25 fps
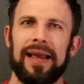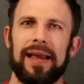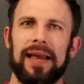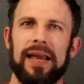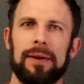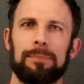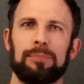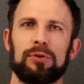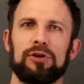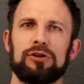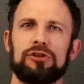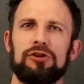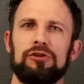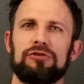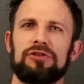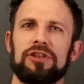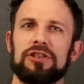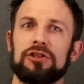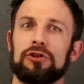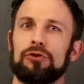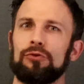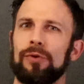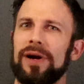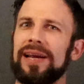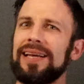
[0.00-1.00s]
It
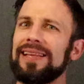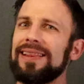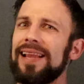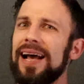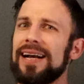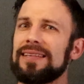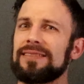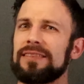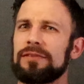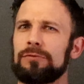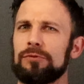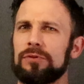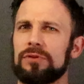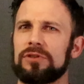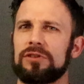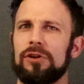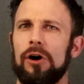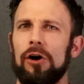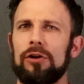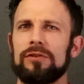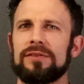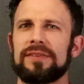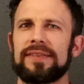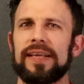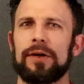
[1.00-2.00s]
produces great lasting
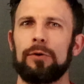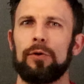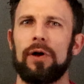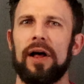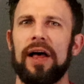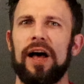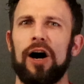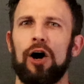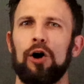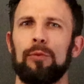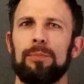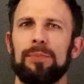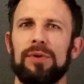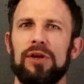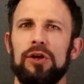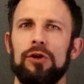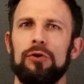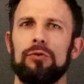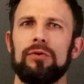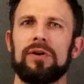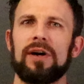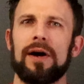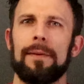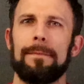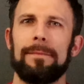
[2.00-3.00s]
results that will help
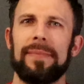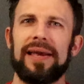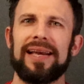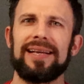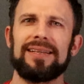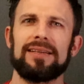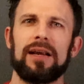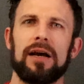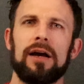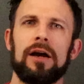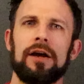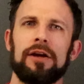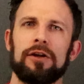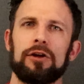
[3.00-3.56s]
you cement